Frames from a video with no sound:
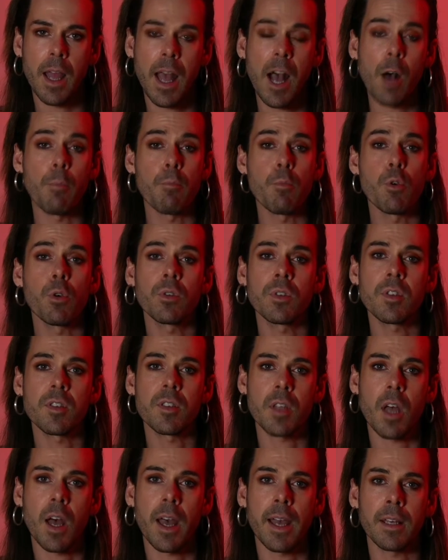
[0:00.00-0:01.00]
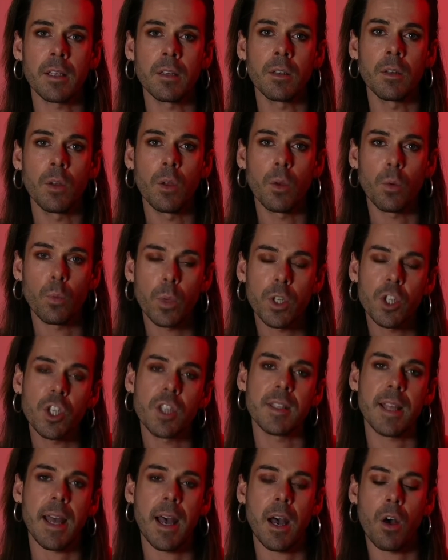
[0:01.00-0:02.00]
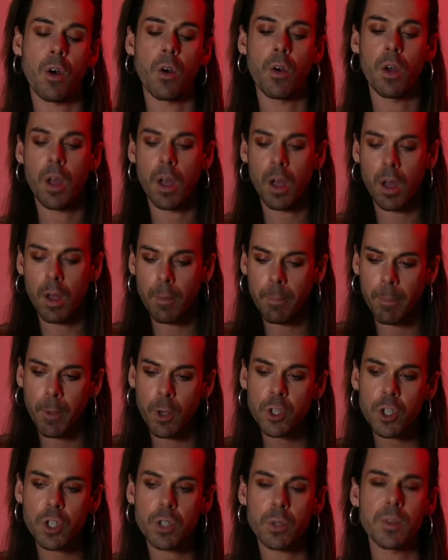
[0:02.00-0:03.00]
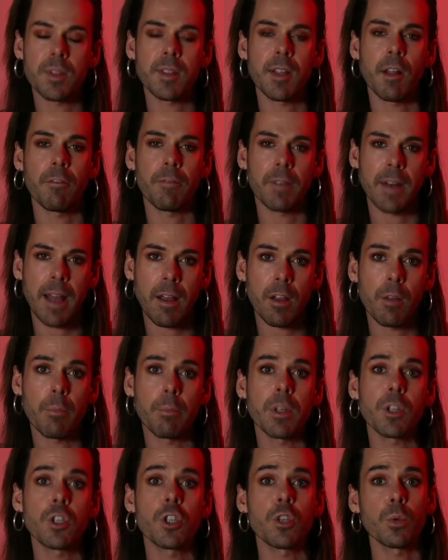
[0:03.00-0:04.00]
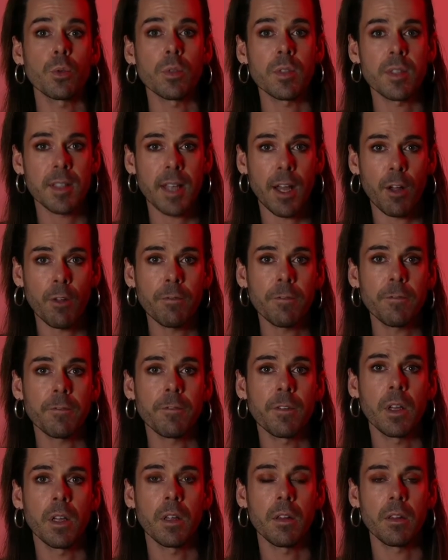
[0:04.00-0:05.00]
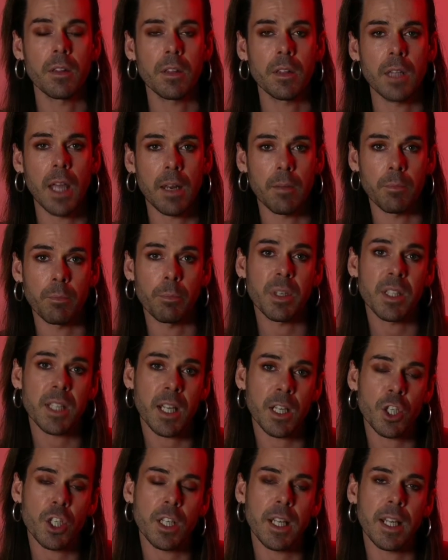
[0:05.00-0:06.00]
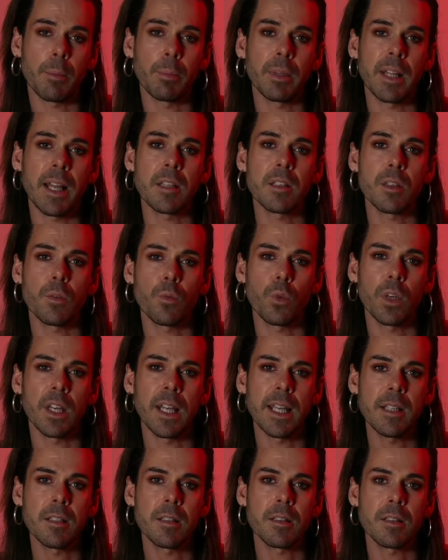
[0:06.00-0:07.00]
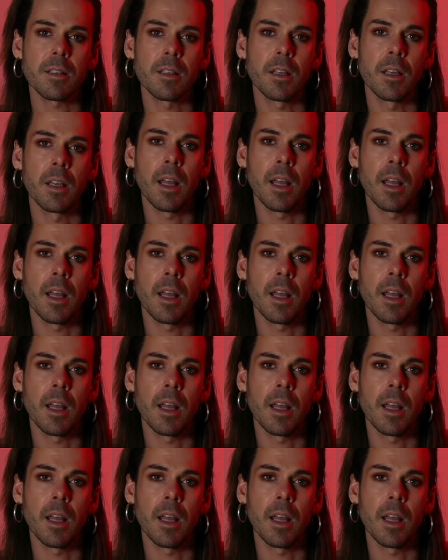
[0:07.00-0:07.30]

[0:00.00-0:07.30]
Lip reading: our moon sign, which is our emotional self and our habitual self and potentially a place of release,